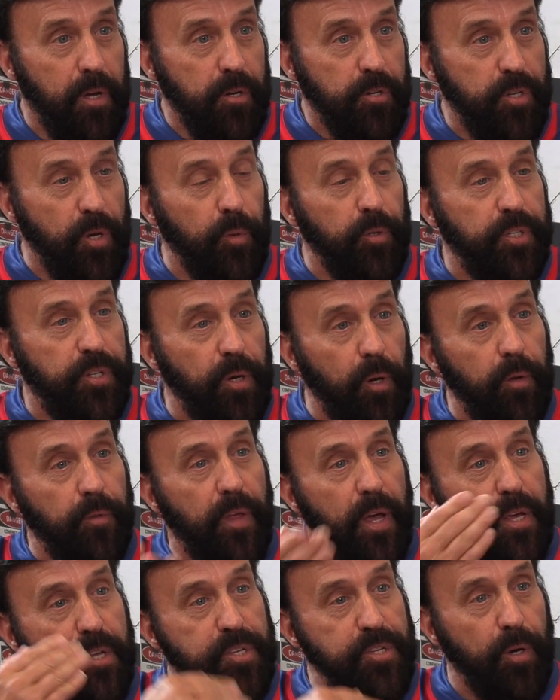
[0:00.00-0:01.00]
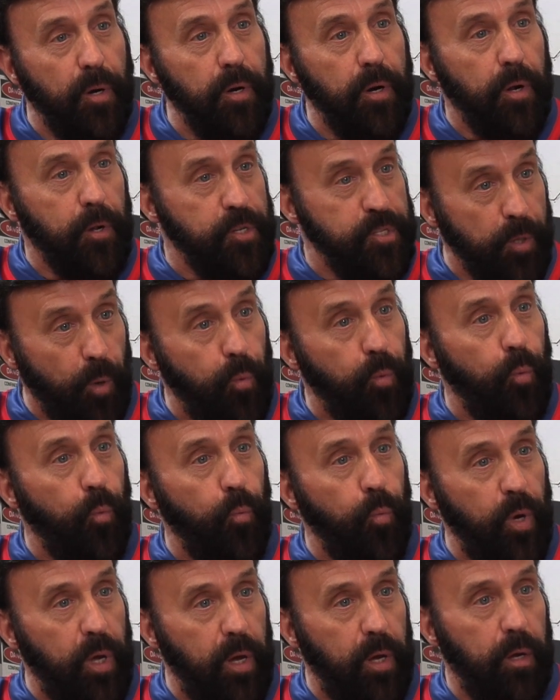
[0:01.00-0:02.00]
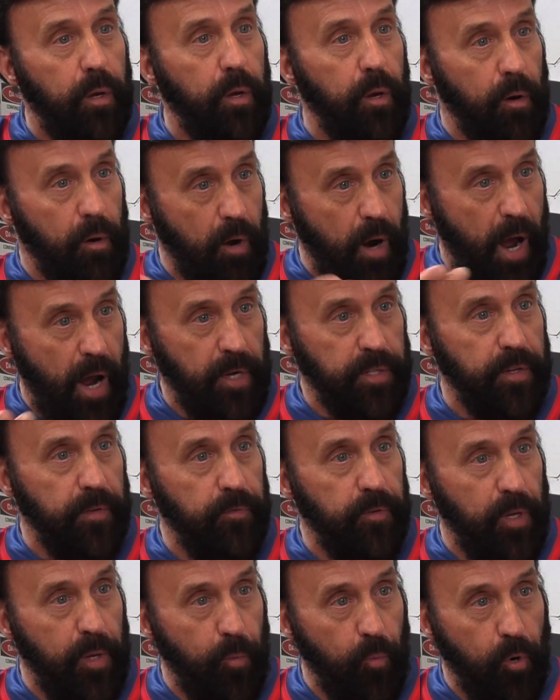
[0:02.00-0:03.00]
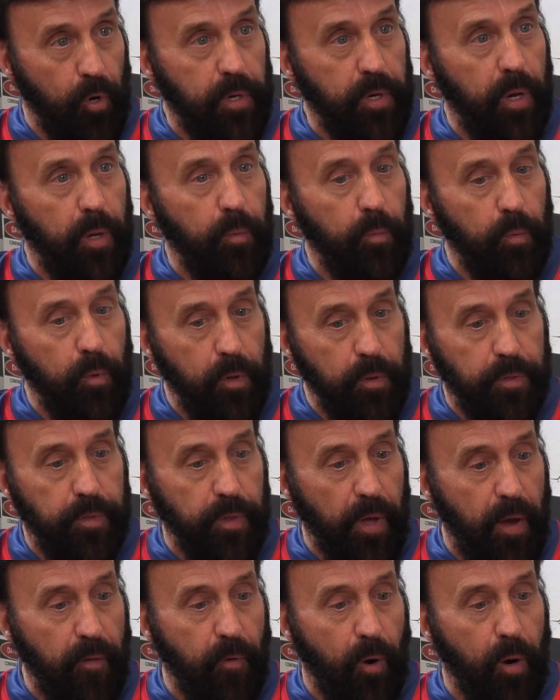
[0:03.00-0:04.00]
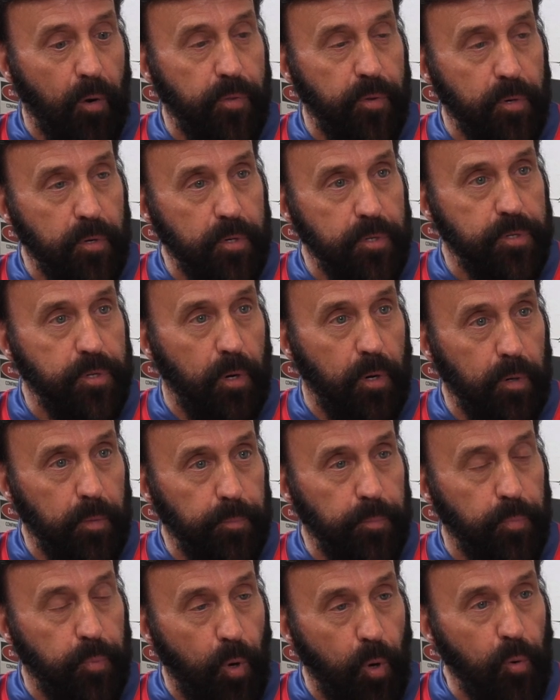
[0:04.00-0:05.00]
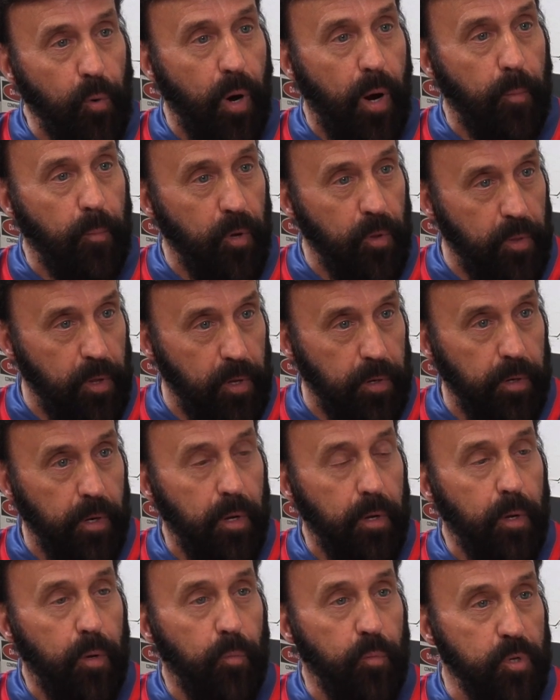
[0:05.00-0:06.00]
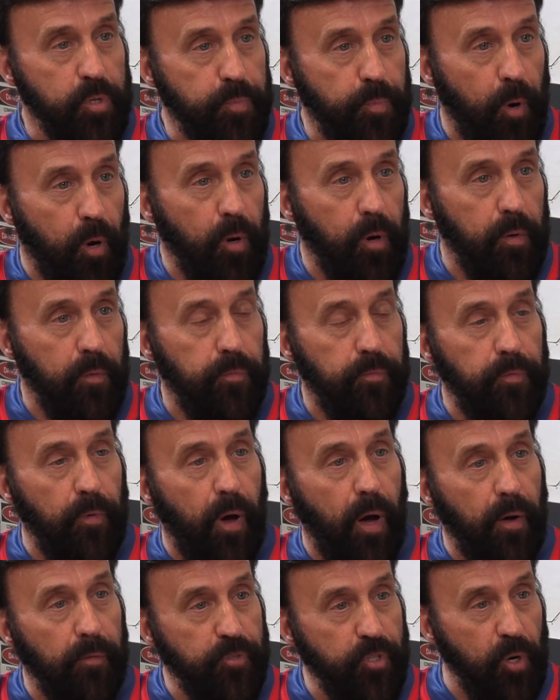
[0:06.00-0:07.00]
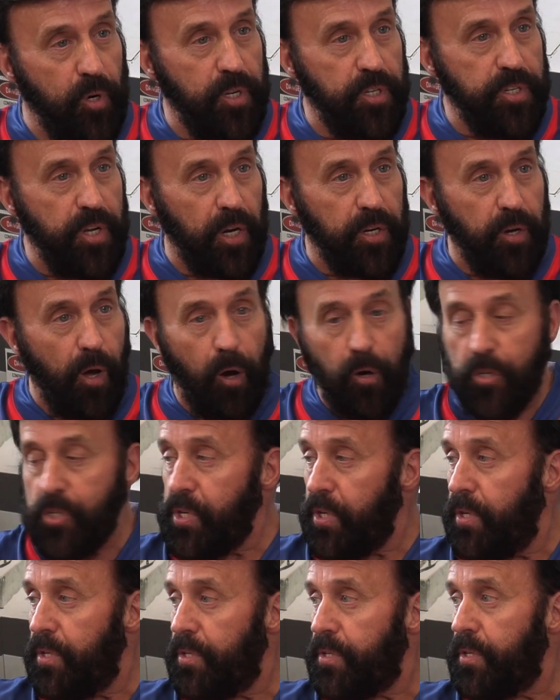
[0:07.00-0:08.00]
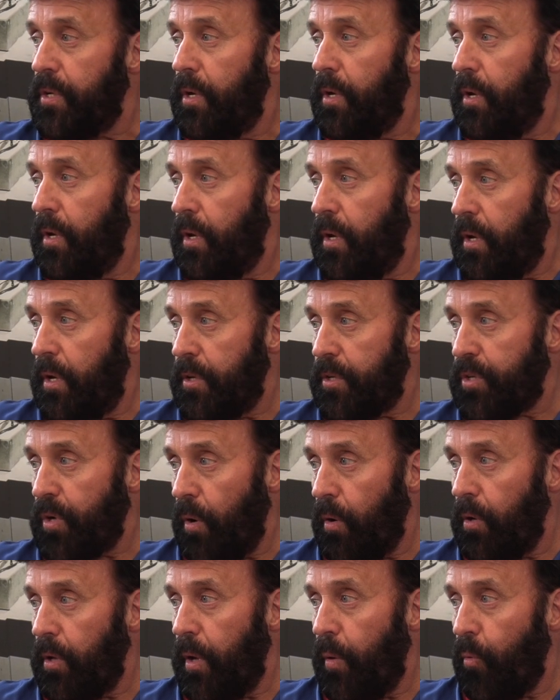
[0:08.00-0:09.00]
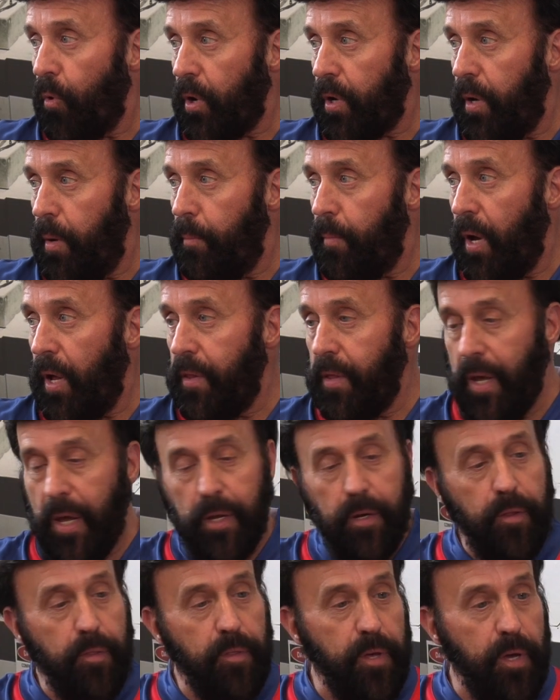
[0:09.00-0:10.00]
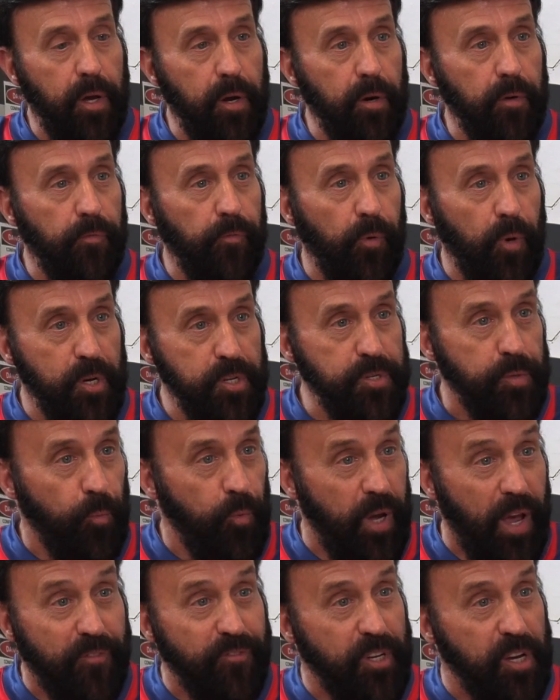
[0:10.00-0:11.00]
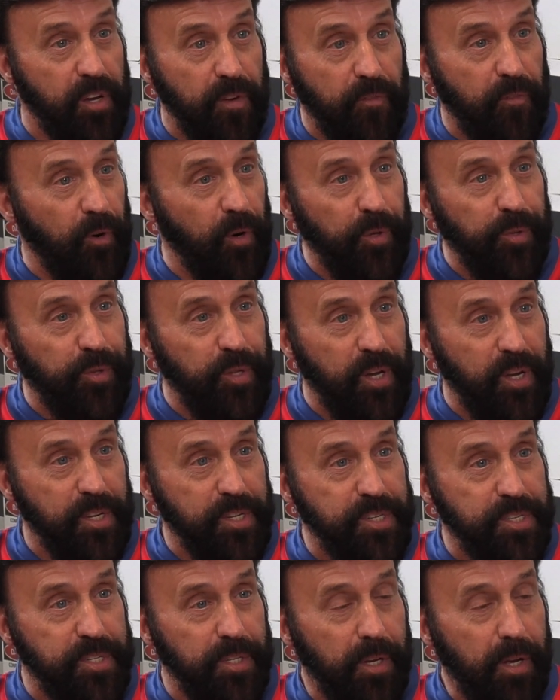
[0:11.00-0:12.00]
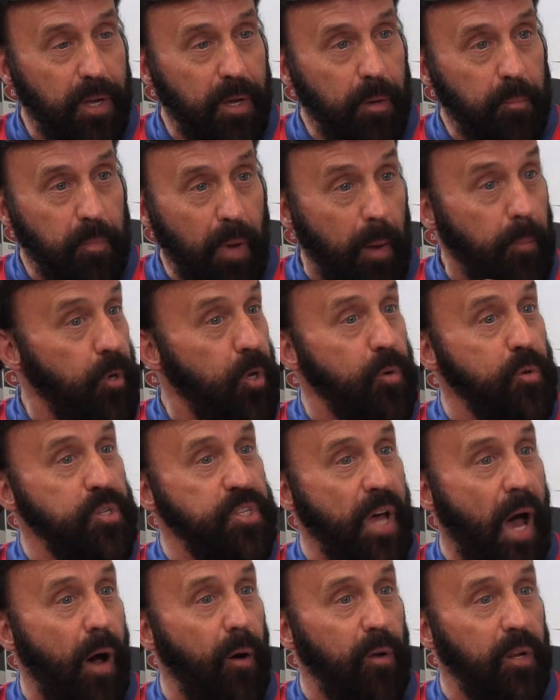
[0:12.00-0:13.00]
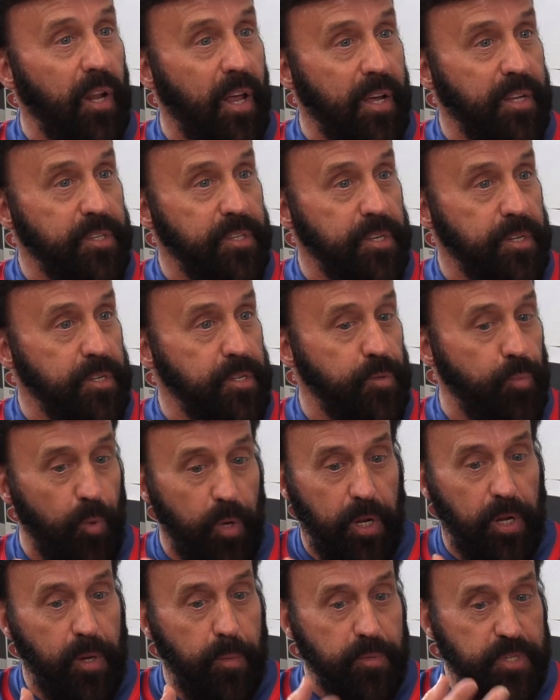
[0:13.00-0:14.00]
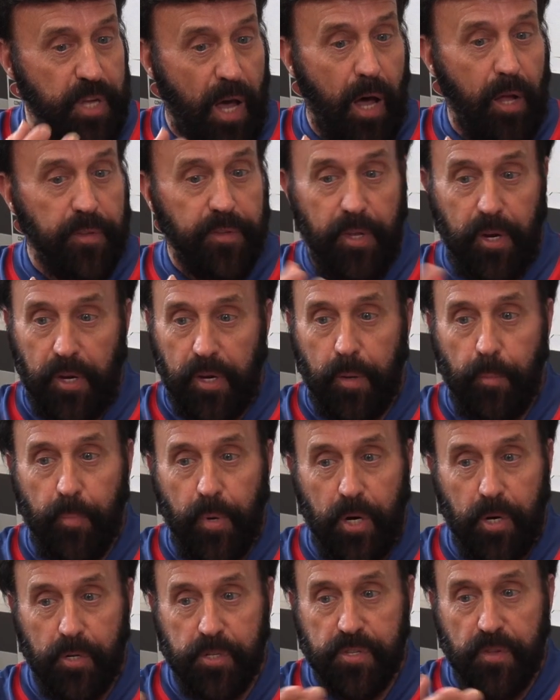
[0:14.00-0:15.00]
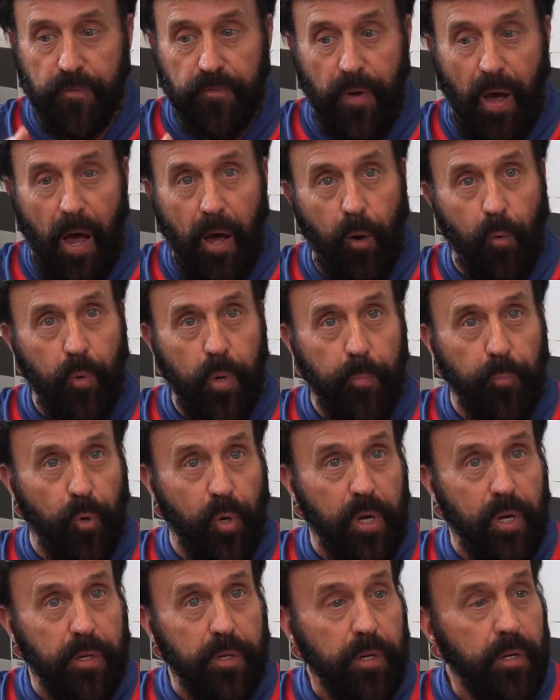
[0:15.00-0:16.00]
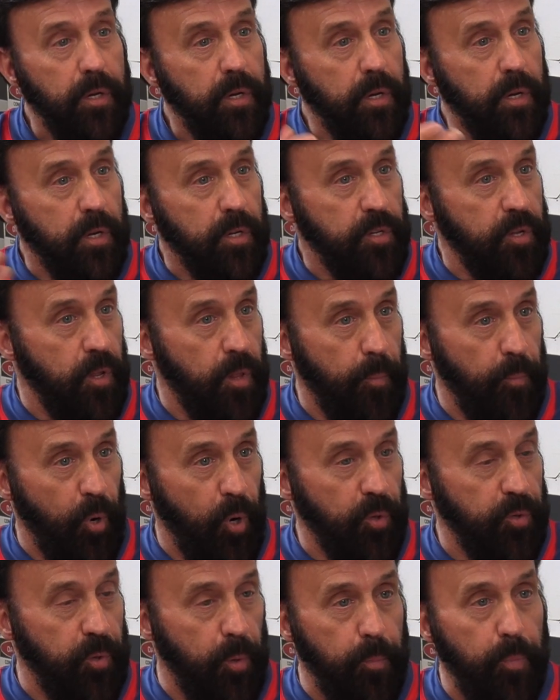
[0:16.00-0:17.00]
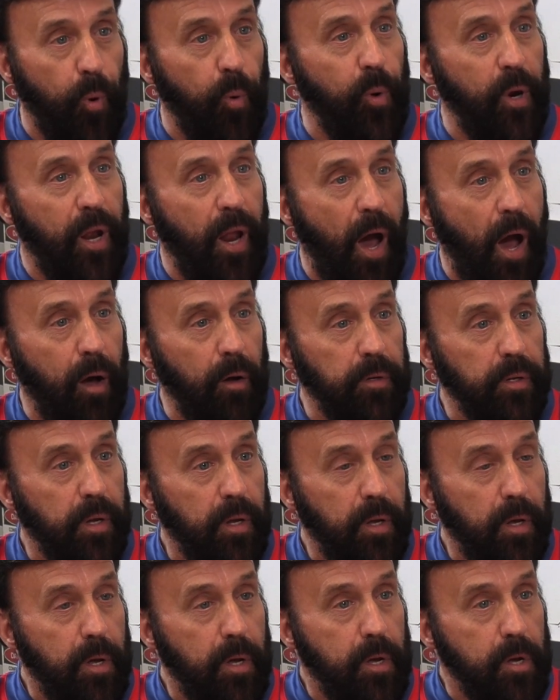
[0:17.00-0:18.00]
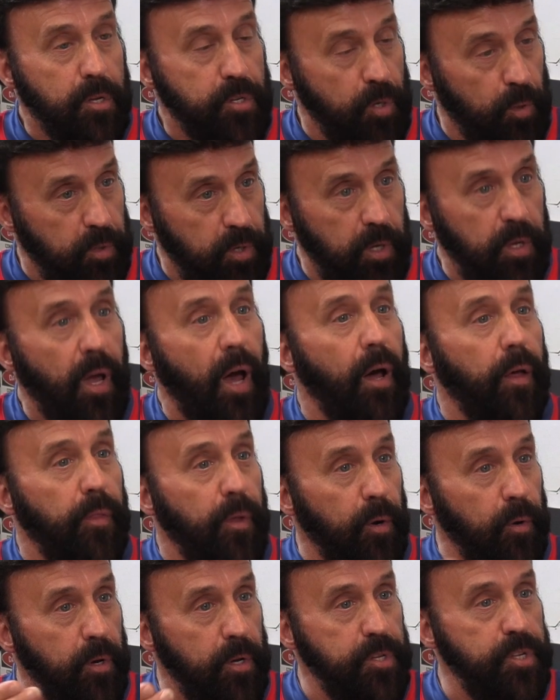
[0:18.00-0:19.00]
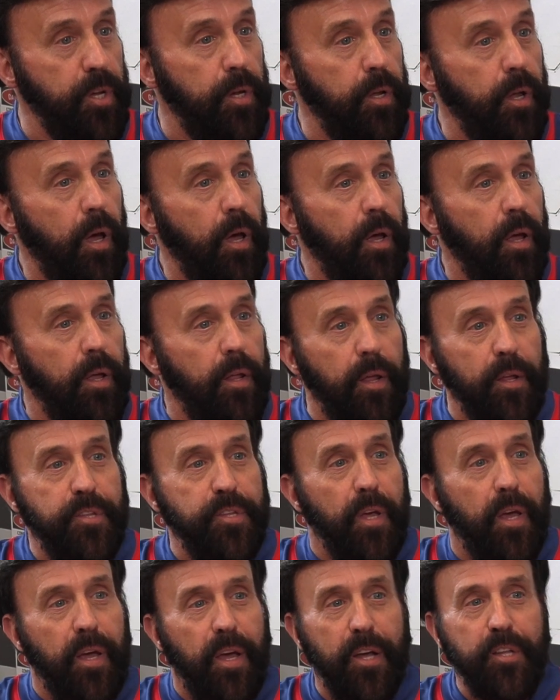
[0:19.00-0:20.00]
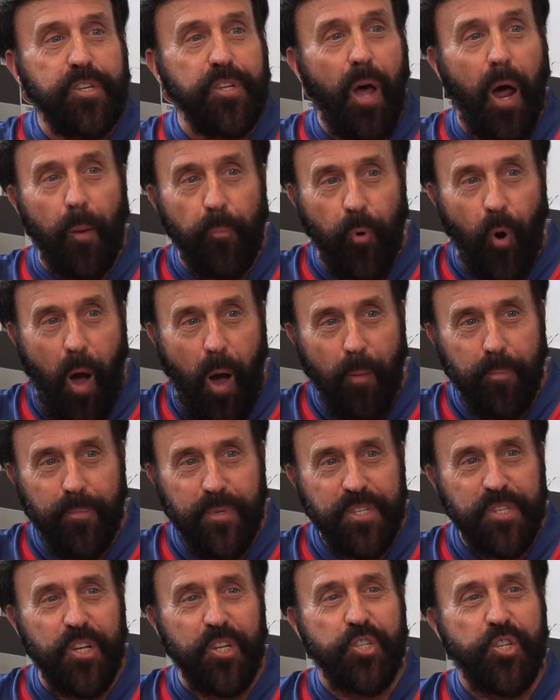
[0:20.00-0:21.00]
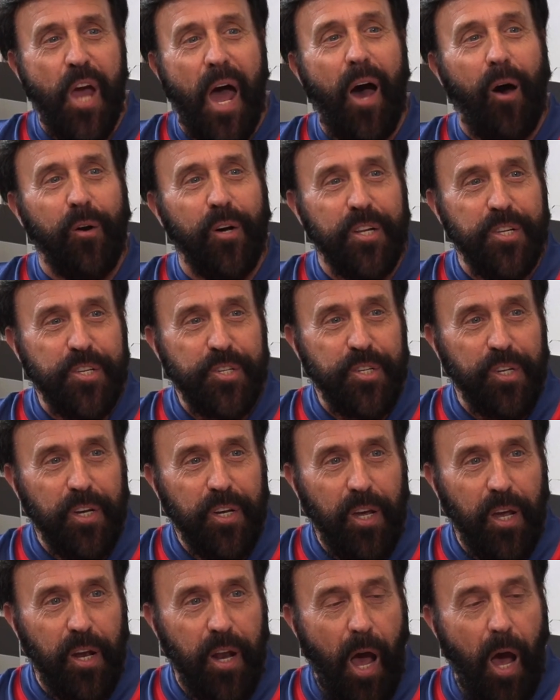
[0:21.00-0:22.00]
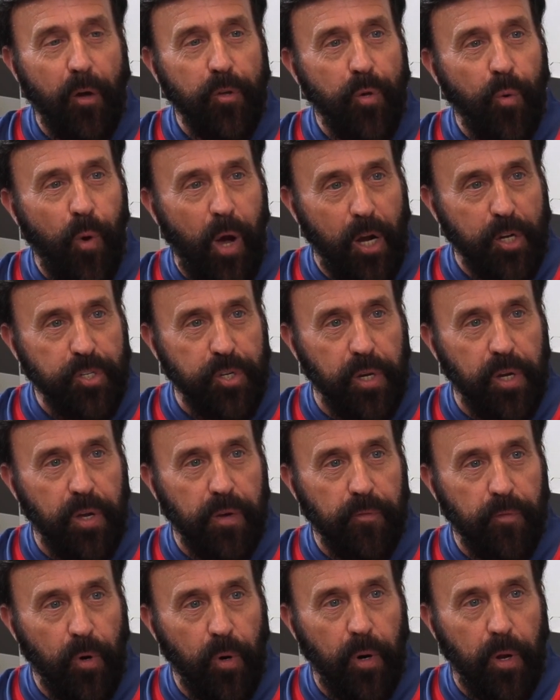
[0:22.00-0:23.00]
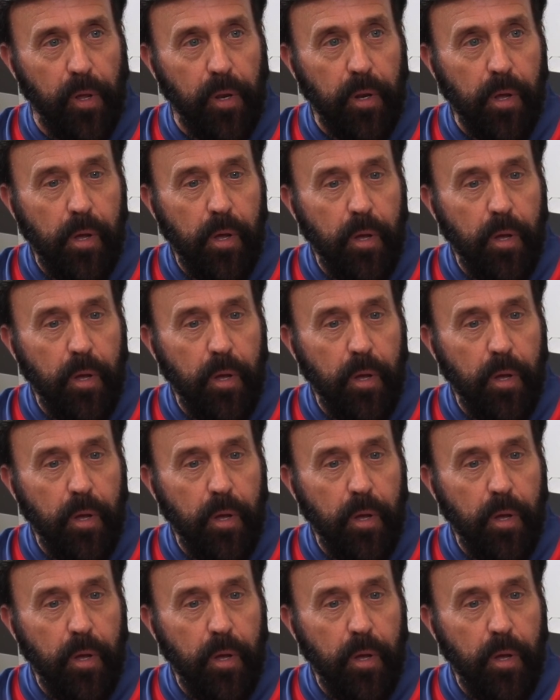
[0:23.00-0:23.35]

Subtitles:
So until they start, so we are actively working with Dave Arthurs, our programmer that was part of Turning Technologies, is currently working by the end of the year for us. We have to convert this, maybe use HoloLenses when it comes out, that it compares the file we print to the part they're pulling out. So yeah, there is it's not a problem, it's a challenge in how you actually convert it.